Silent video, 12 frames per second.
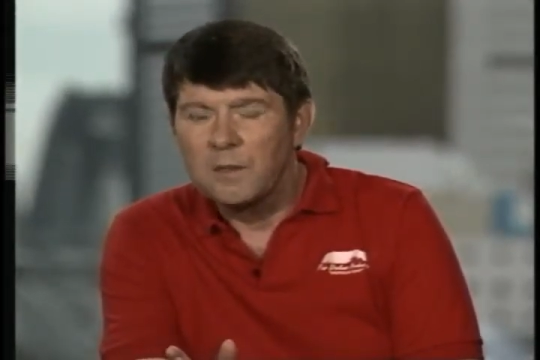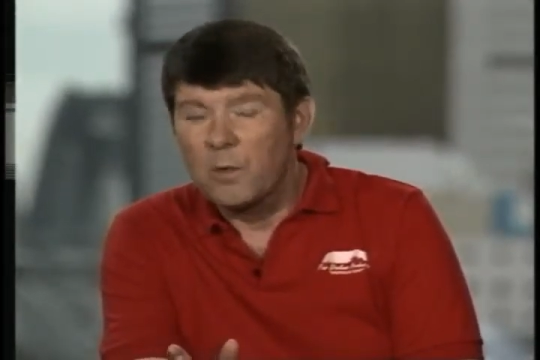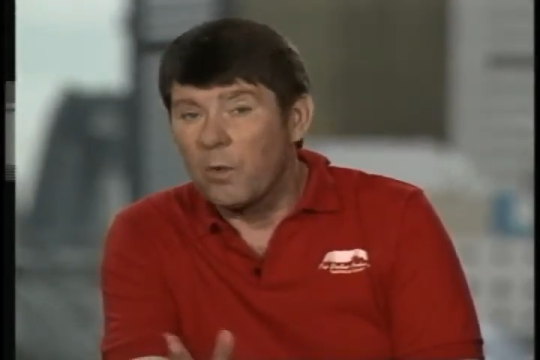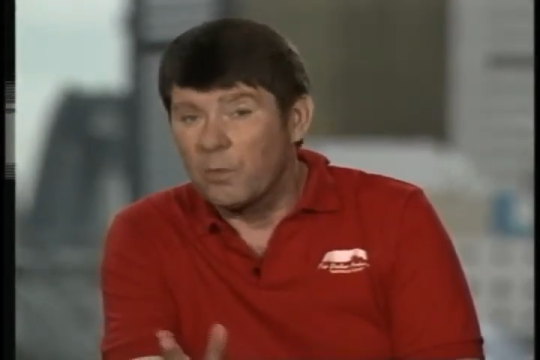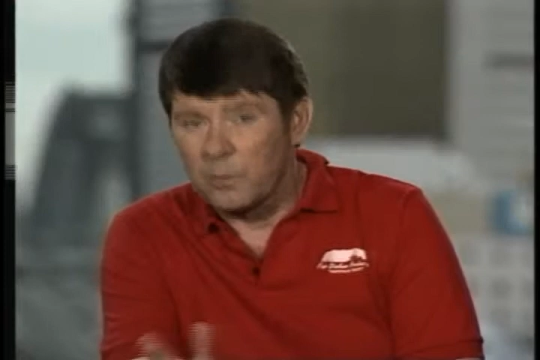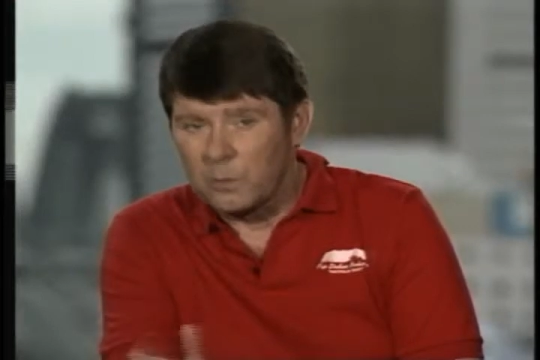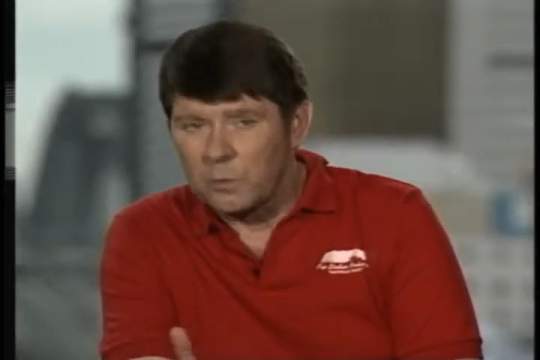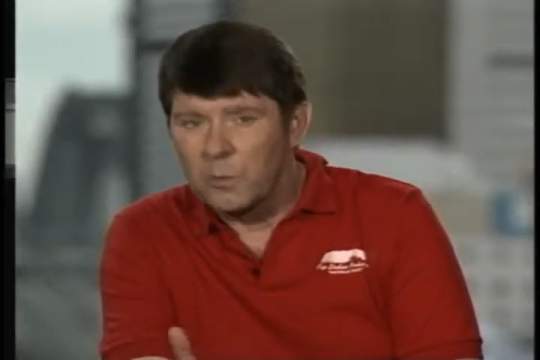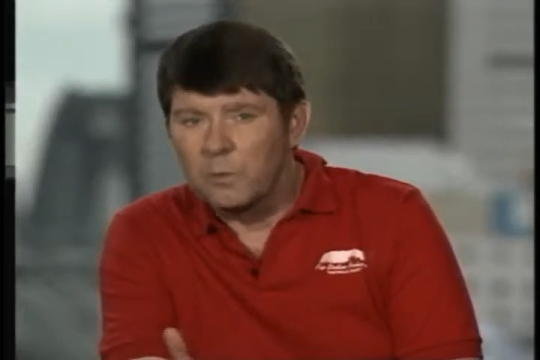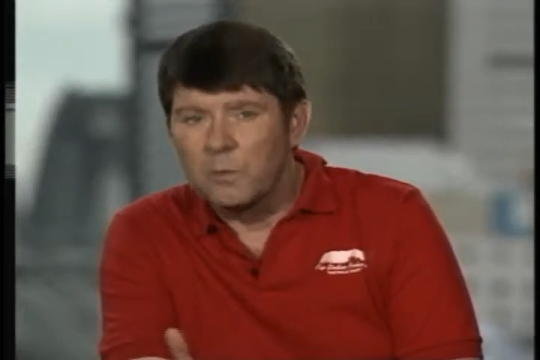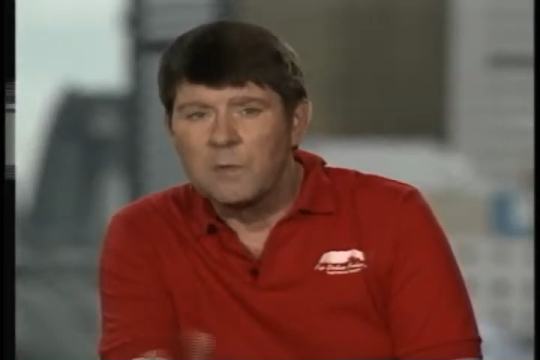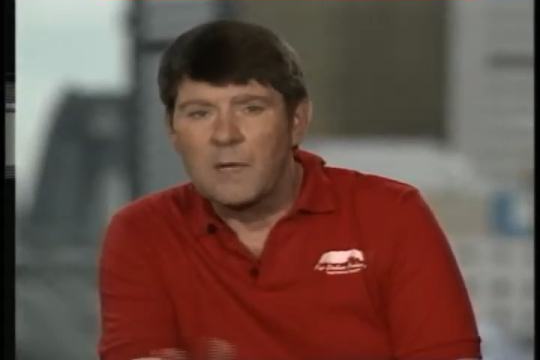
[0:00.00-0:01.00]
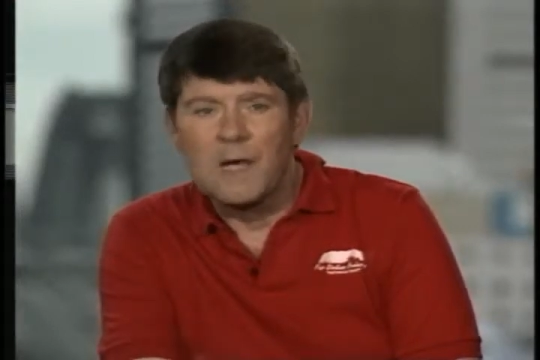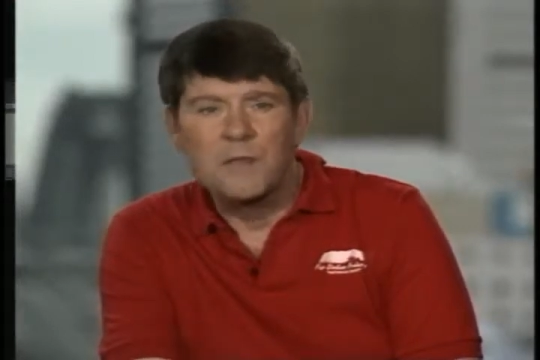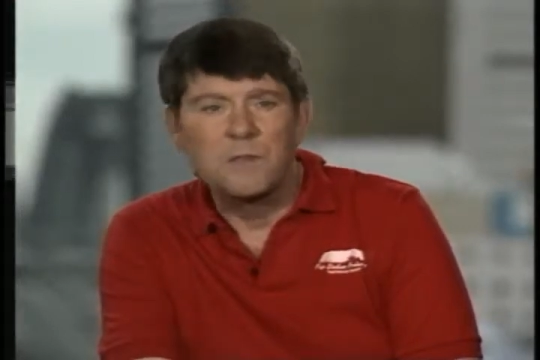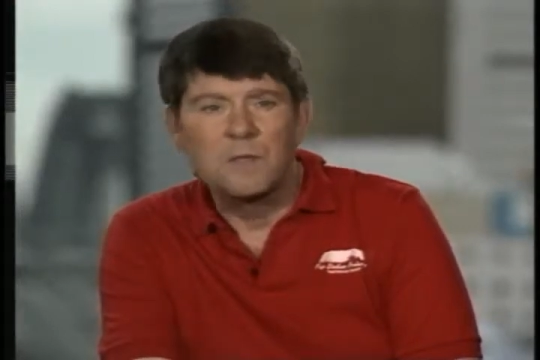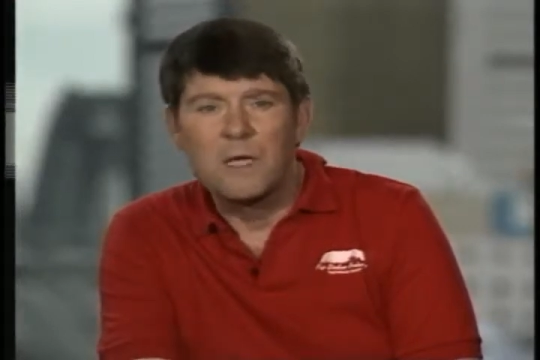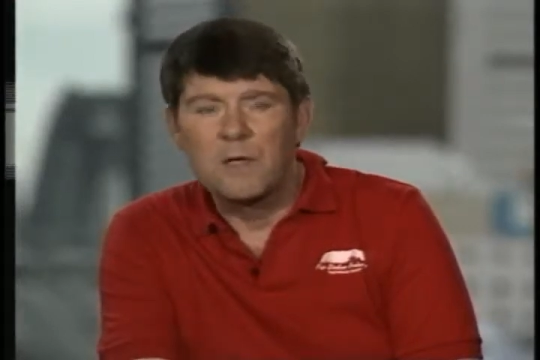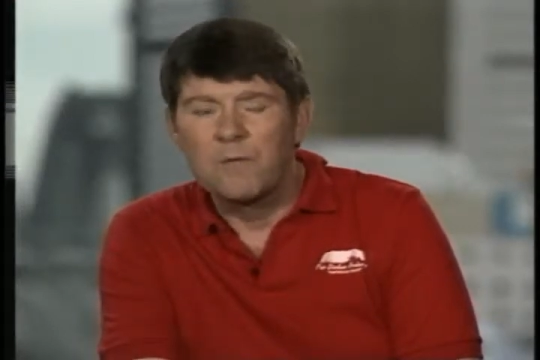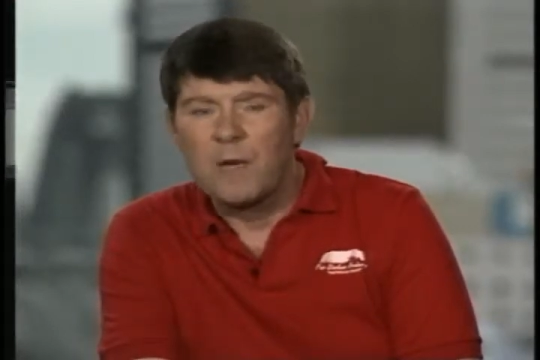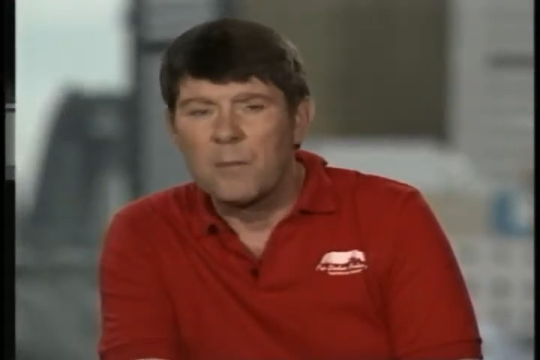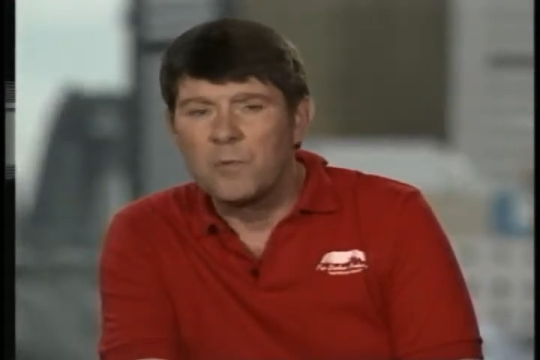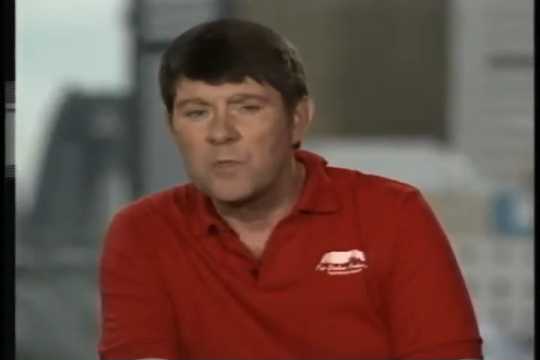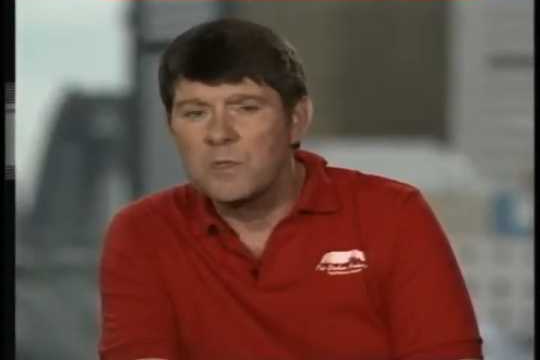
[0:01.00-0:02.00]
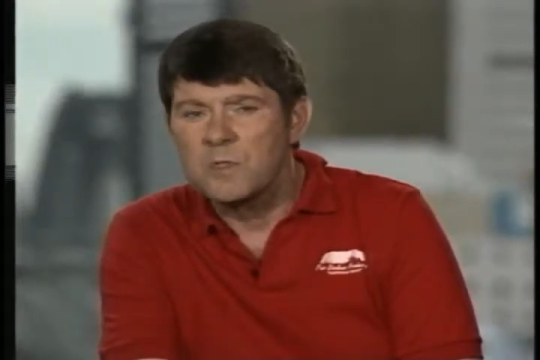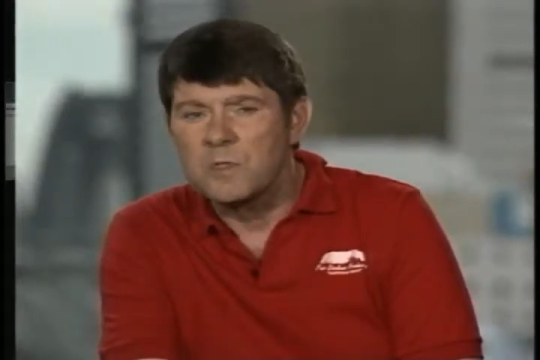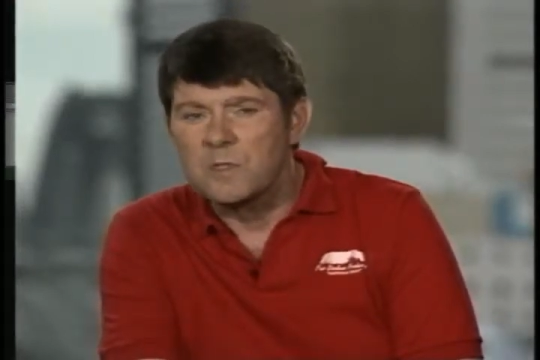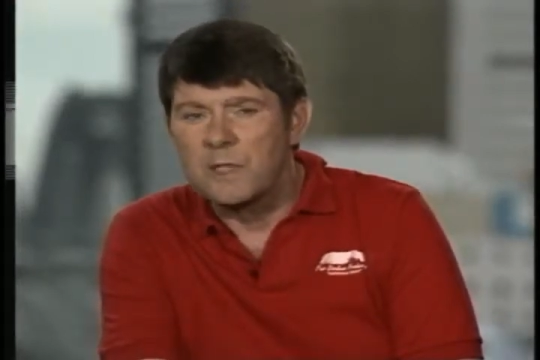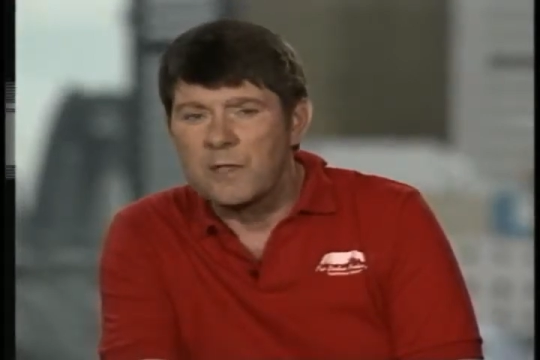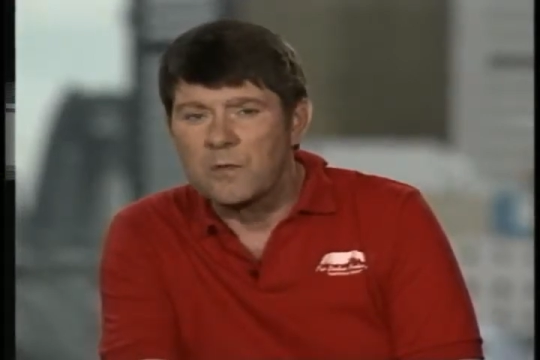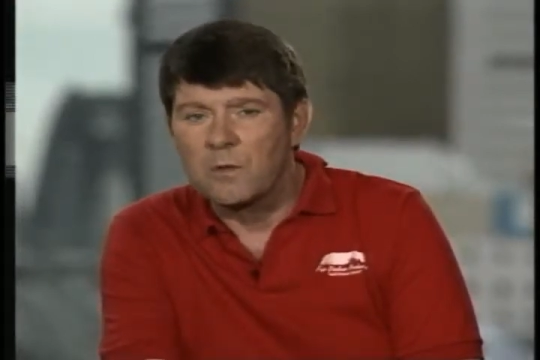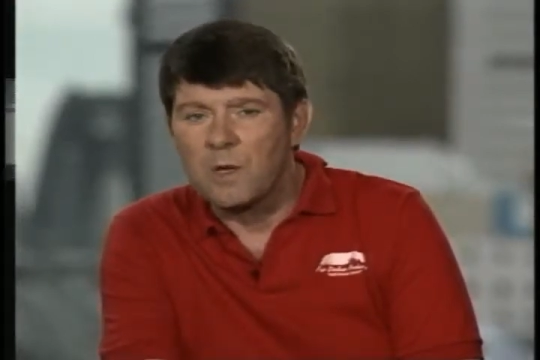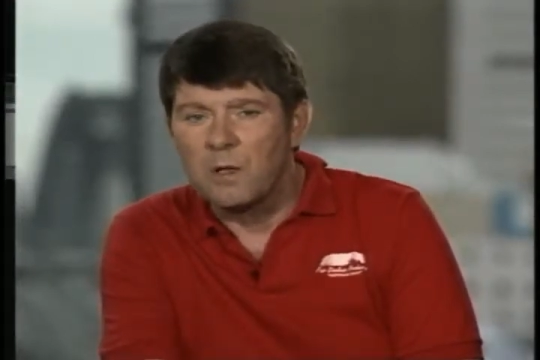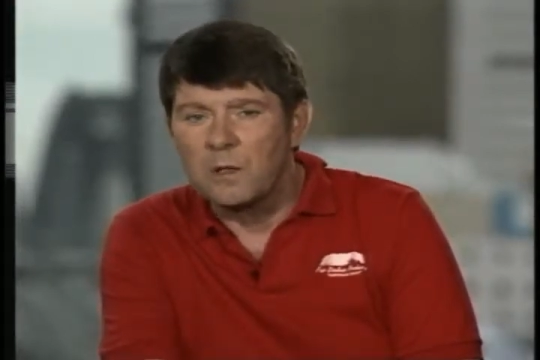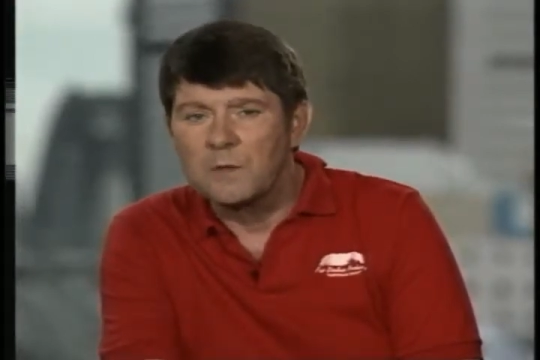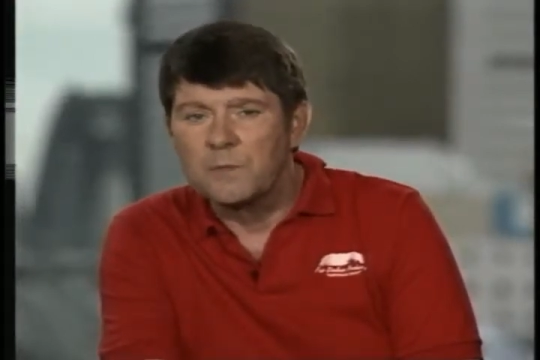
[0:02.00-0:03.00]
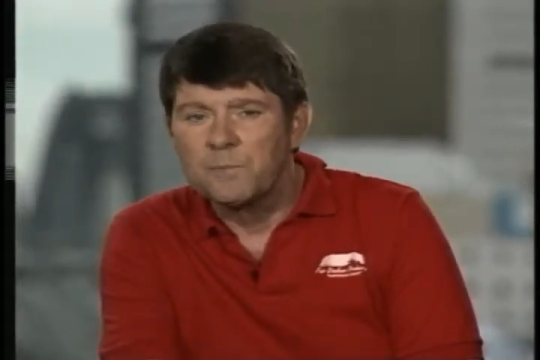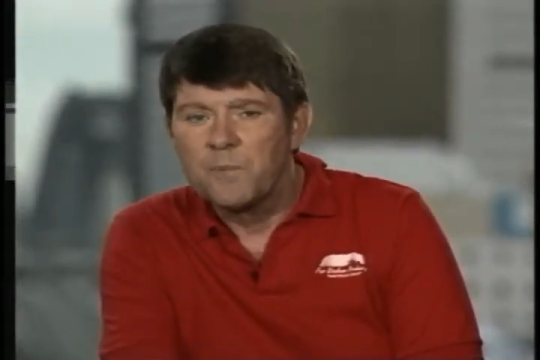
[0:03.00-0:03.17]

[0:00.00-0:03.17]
or Uluru as the native Aborigines like to call it,